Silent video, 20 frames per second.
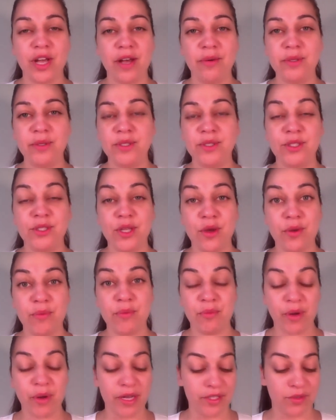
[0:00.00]
I was so
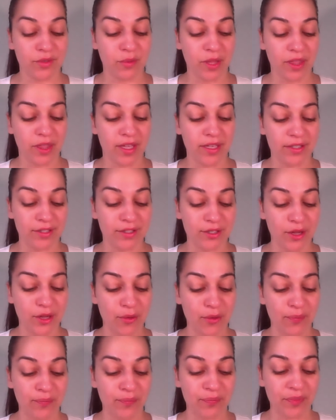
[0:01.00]
impressed with it.
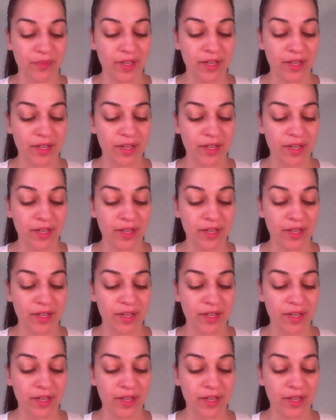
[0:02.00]
So